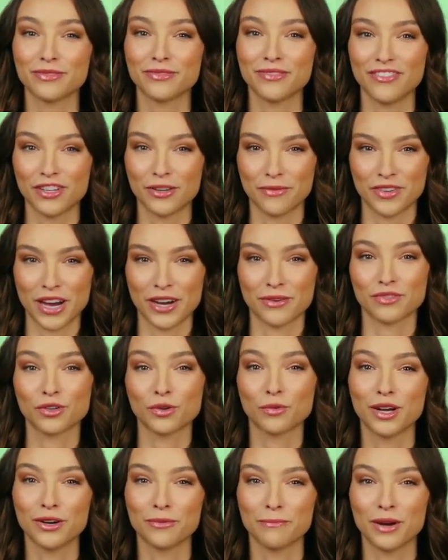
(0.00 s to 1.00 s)
Sometimes
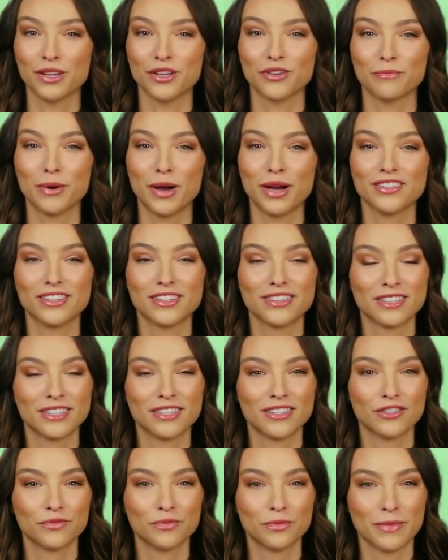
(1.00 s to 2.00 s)
QuickBooks
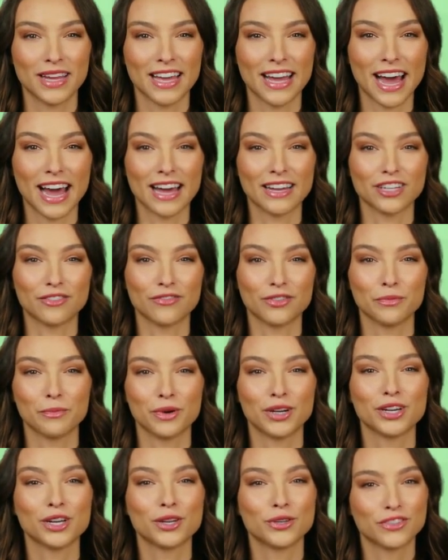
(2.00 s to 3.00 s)
processes remain active in
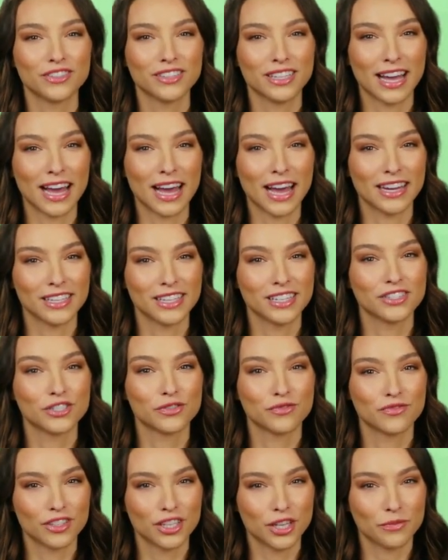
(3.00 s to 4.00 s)
Windows and
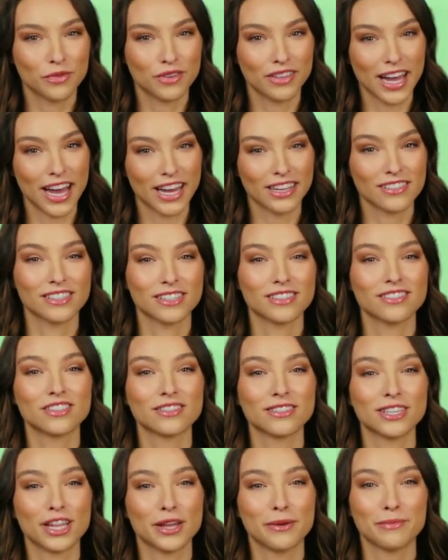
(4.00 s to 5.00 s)
interfere with access to
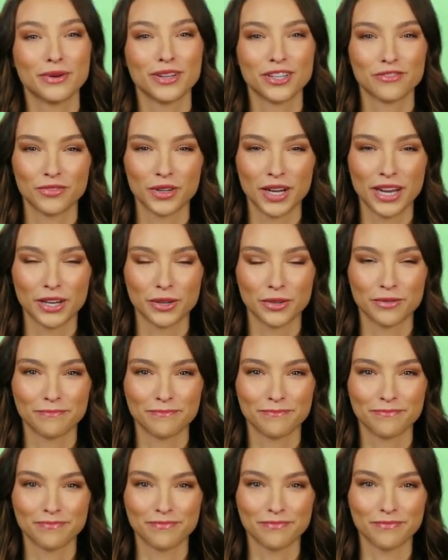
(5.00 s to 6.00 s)
the company file.
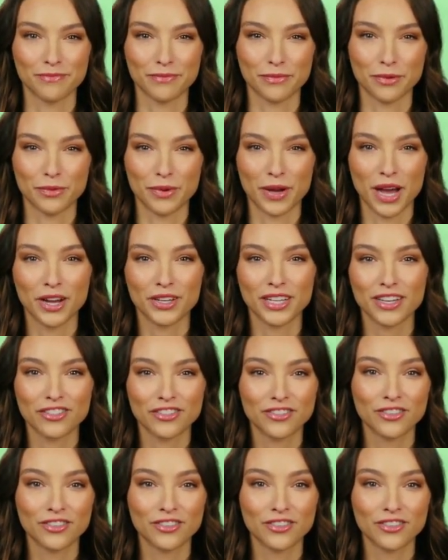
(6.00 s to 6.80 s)
Log into